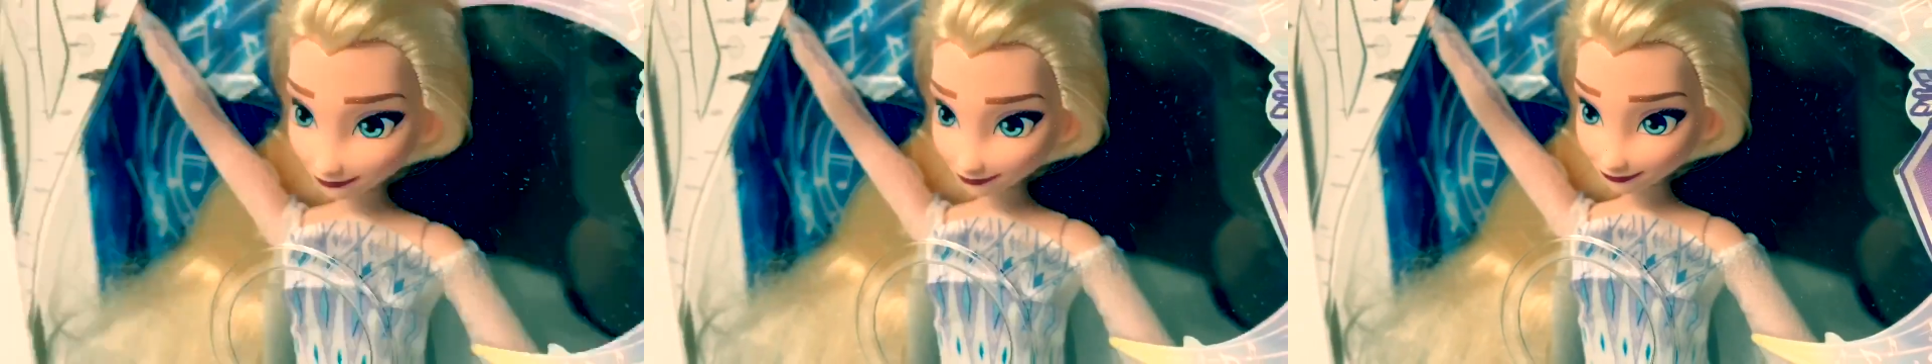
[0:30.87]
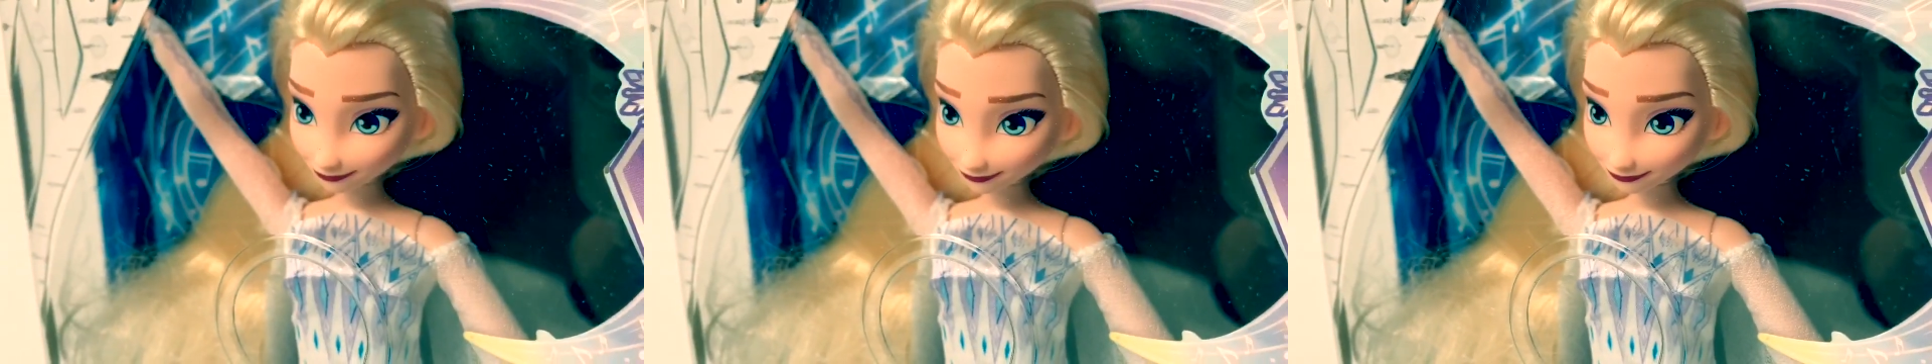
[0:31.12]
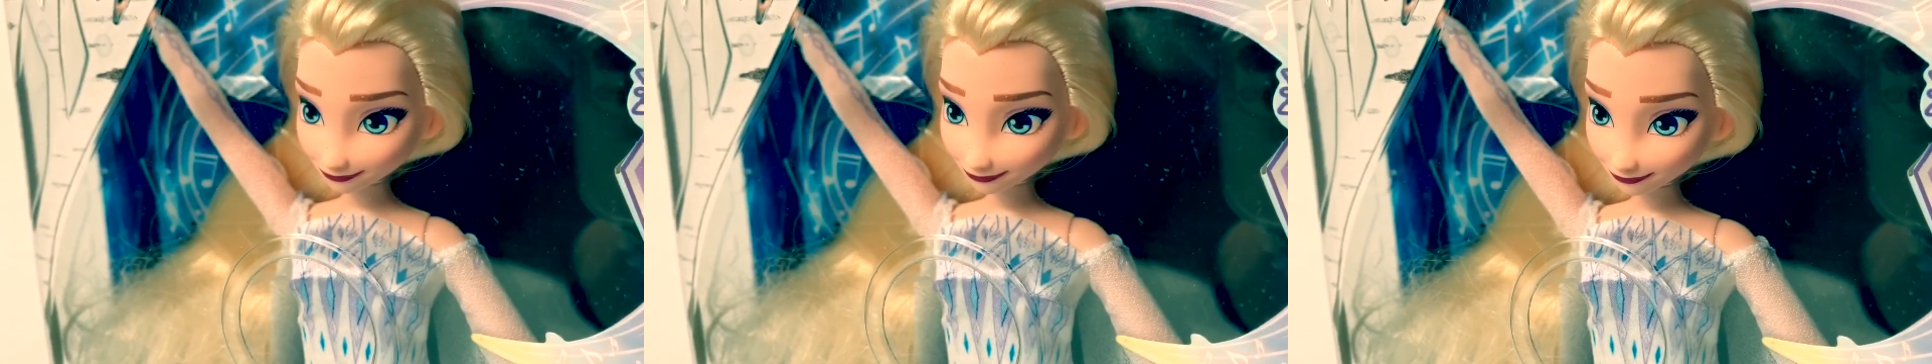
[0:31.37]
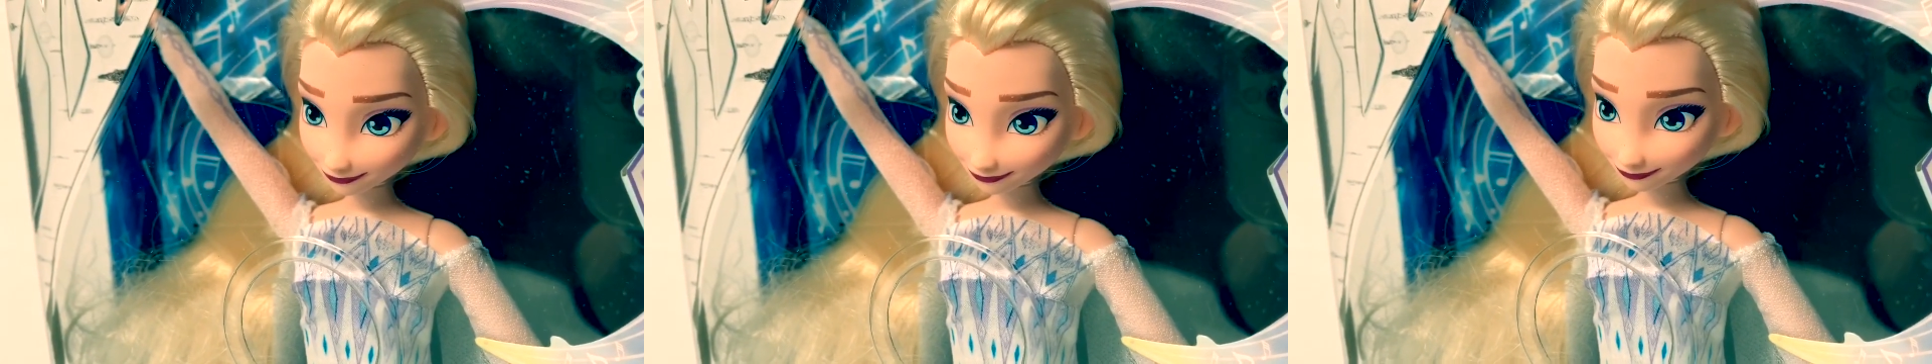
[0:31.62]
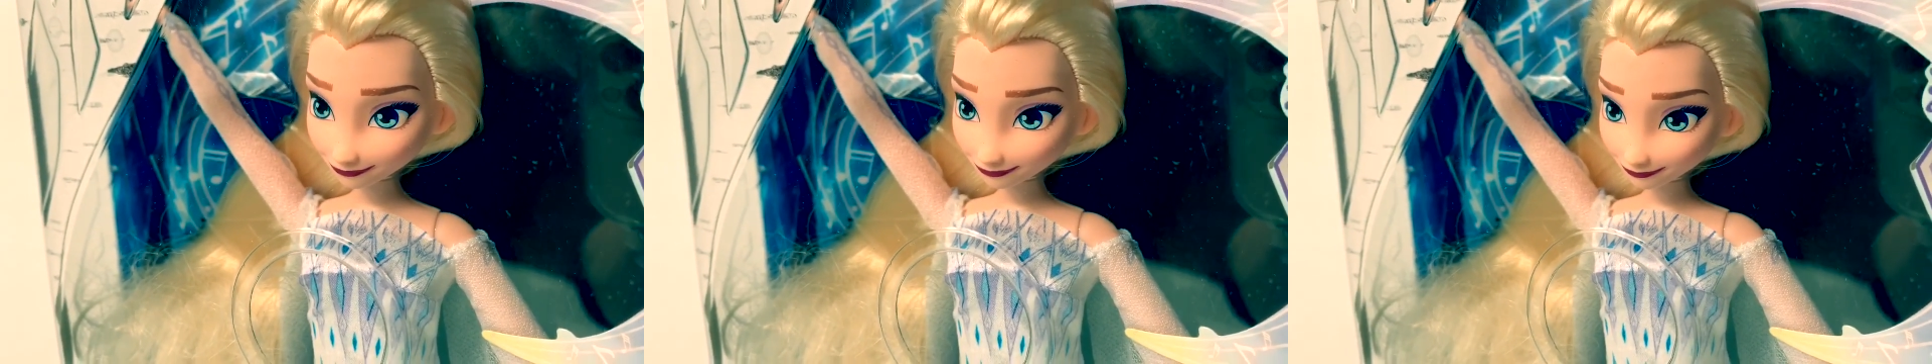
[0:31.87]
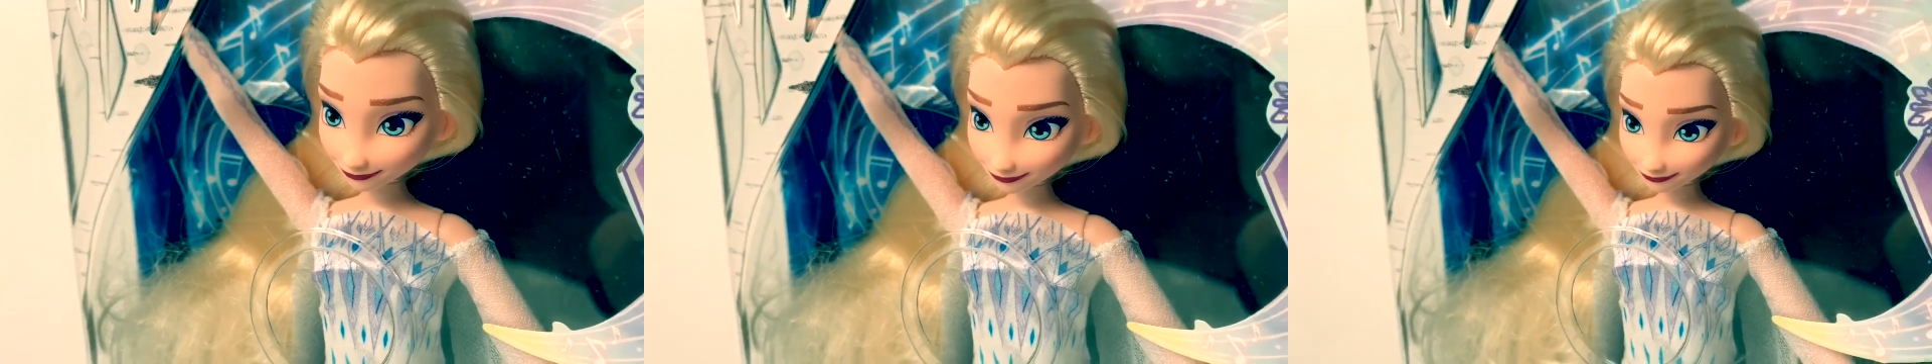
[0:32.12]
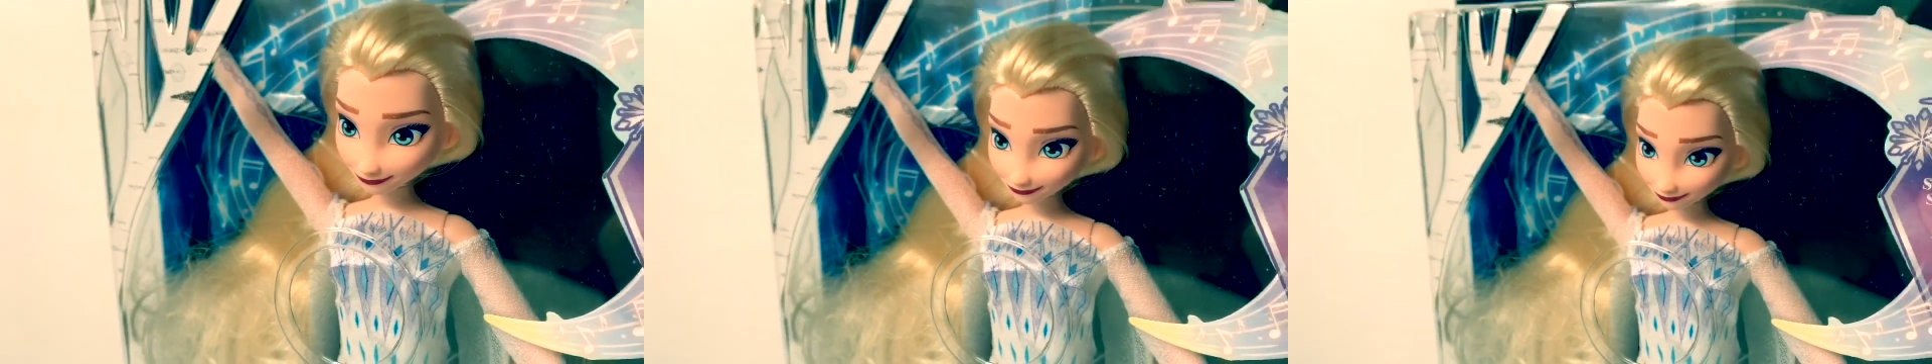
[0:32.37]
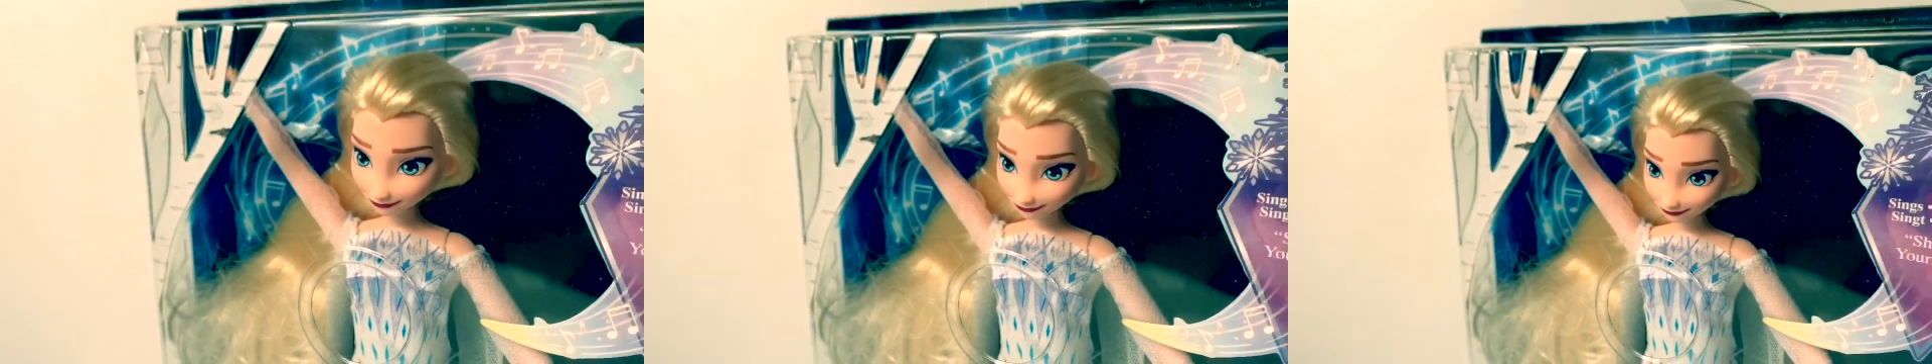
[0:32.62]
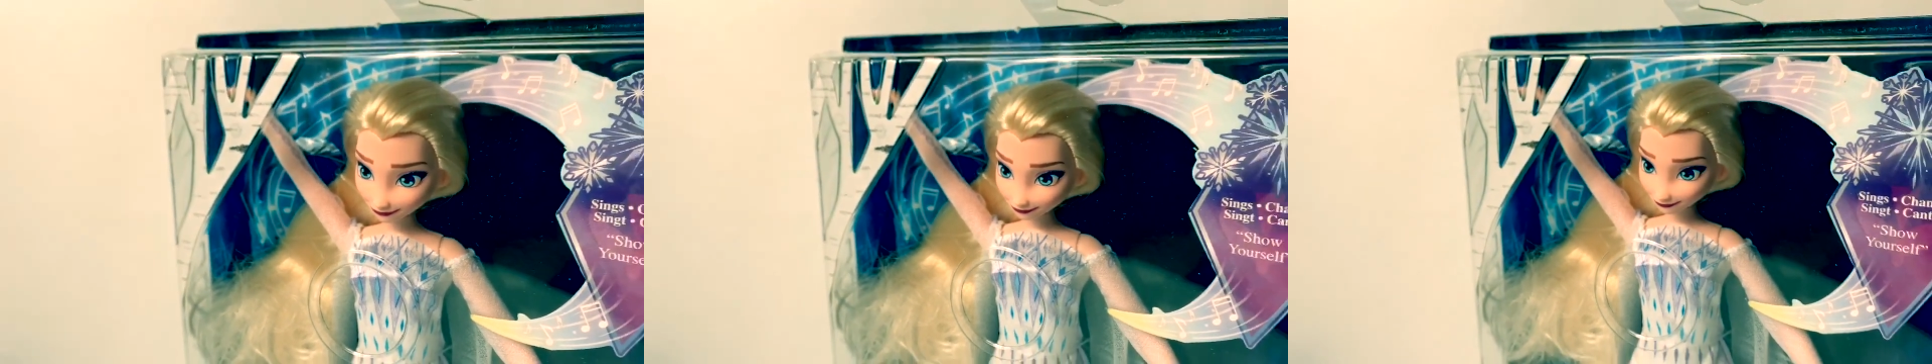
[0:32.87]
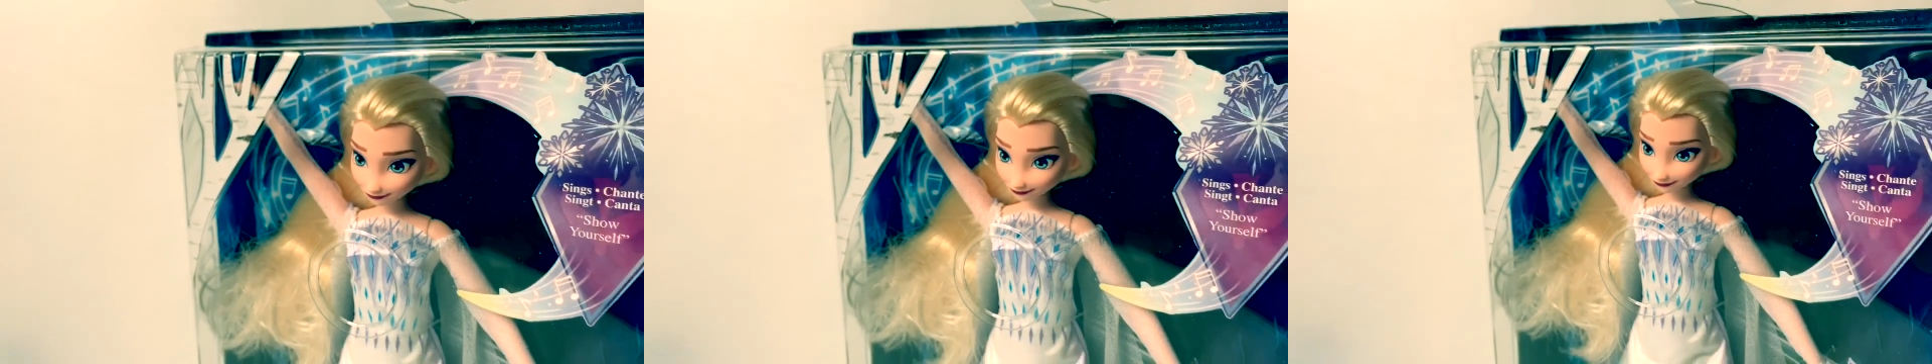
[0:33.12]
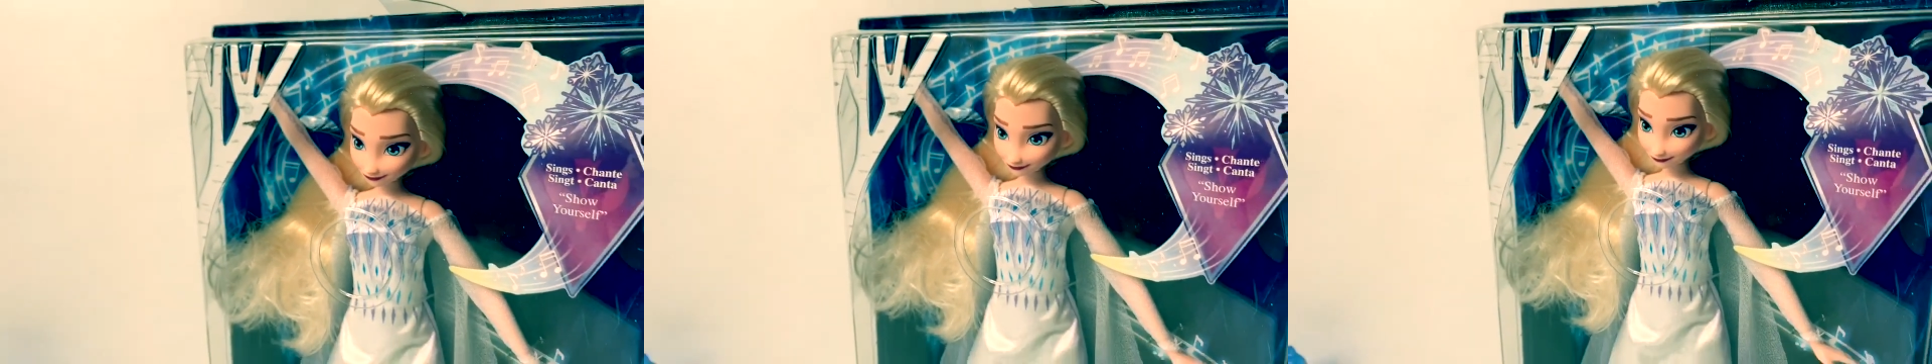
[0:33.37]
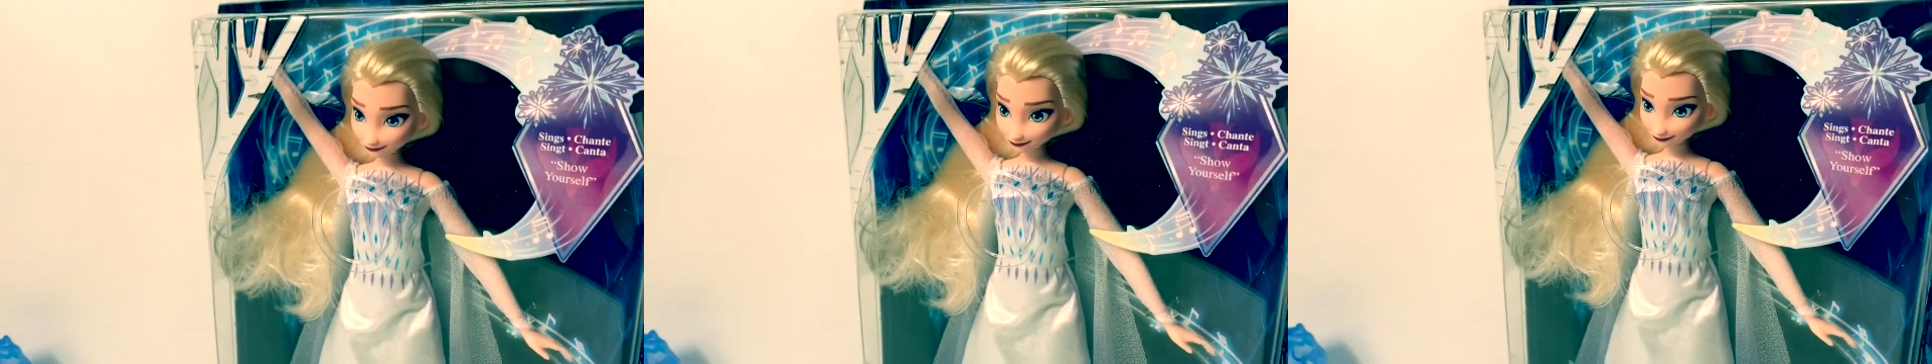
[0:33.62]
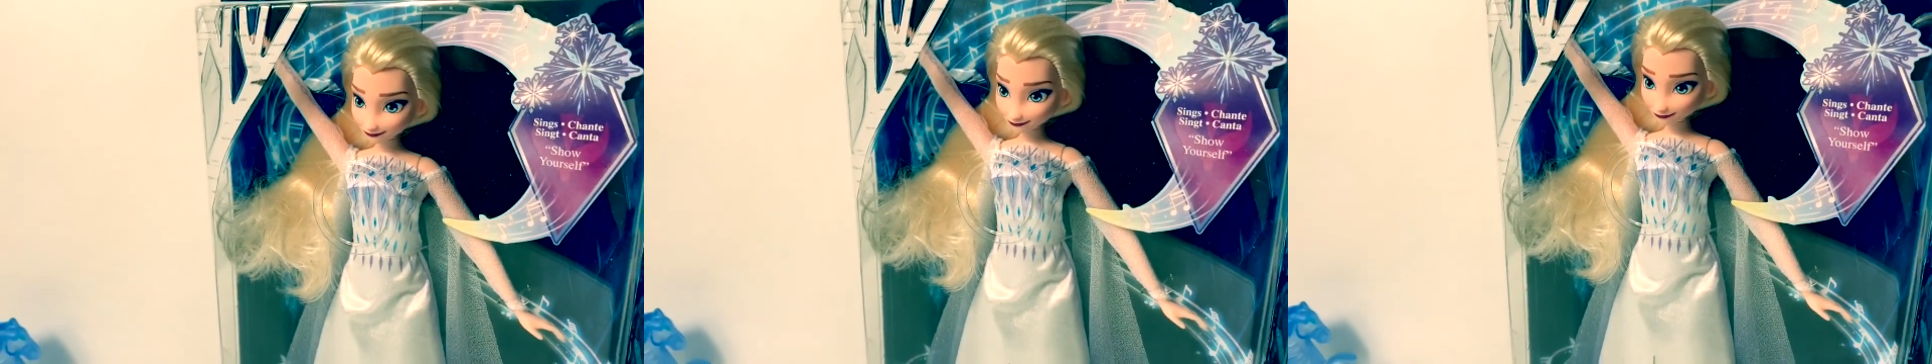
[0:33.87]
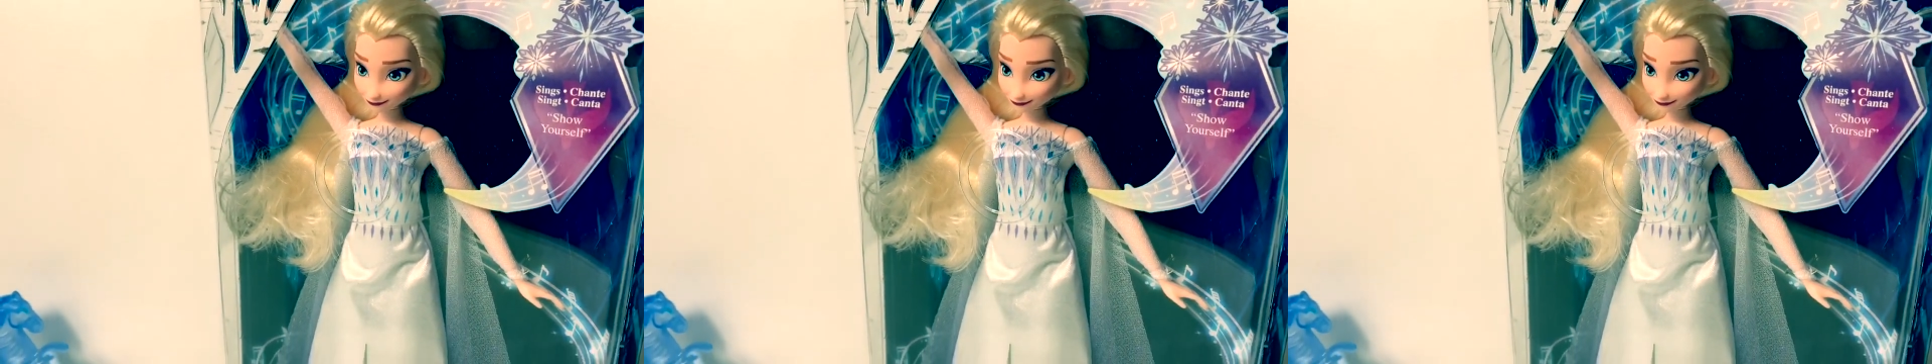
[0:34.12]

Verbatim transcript: this particular Queen Elsa is wearing her Snow Queen